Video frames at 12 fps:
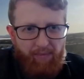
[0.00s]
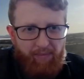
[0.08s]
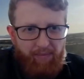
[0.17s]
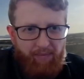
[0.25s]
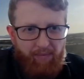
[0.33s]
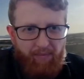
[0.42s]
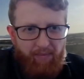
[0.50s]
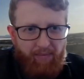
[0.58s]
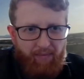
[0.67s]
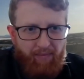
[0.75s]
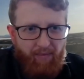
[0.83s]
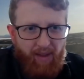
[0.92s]
of view?
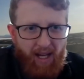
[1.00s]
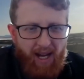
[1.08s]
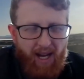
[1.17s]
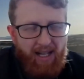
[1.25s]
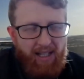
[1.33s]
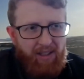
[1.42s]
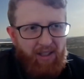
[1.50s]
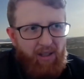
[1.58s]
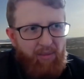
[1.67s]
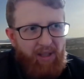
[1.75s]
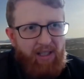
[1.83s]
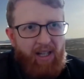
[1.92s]
So,
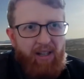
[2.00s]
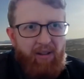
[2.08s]
I mean,